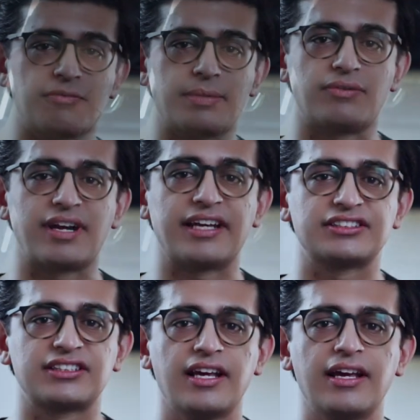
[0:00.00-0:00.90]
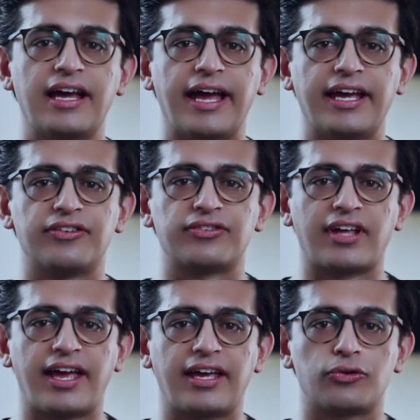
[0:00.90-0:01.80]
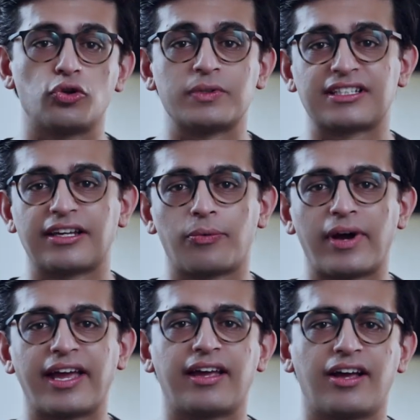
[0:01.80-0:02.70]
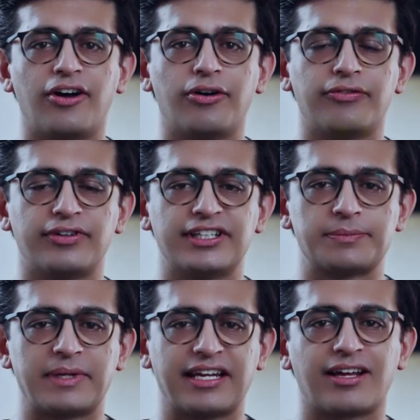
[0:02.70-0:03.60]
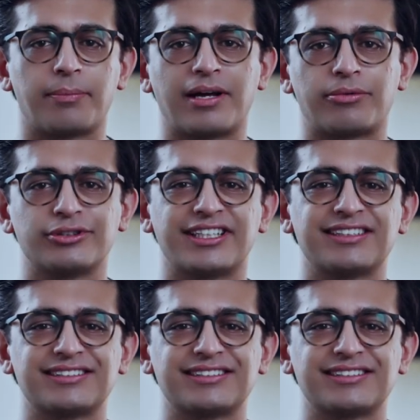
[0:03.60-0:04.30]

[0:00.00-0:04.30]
that have been raised is a super slick way of speeding up that process.